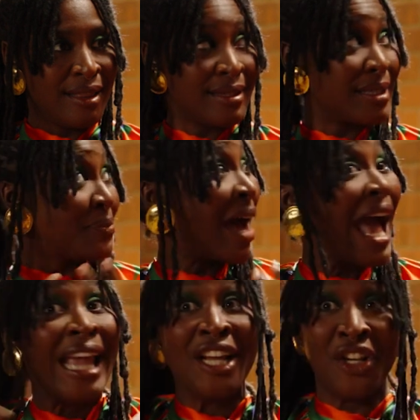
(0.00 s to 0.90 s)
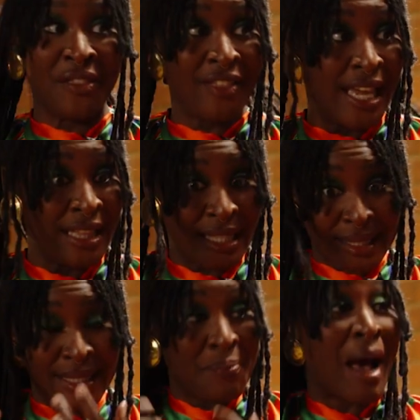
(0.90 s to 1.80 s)
This is my good thing.
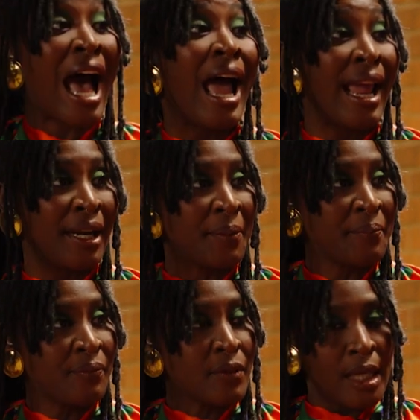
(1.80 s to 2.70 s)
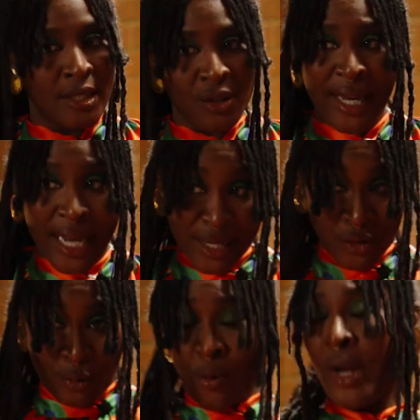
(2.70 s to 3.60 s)
This is mine. And so I got
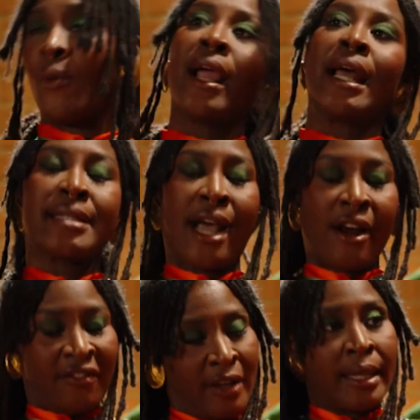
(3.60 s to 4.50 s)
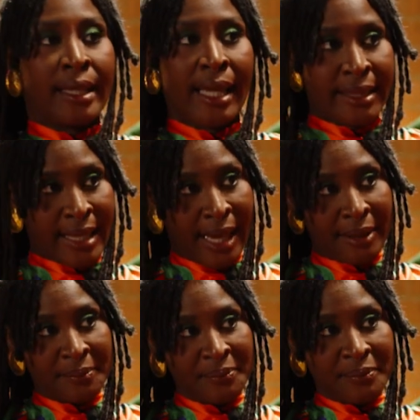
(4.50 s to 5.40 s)
into a point where I got tired of feeling like that.
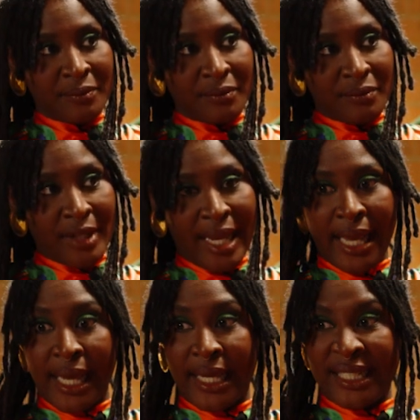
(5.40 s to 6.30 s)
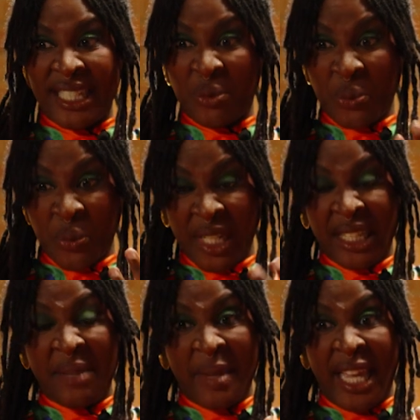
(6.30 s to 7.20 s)
And it
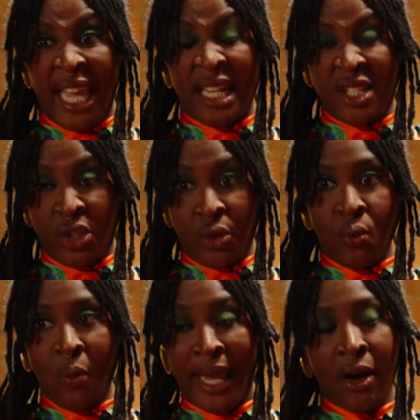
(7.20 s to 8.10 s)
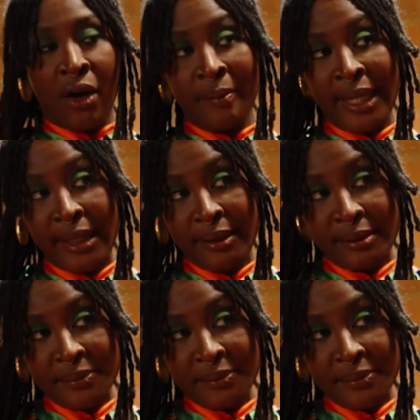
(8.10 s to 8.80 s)
really began to weigh on me,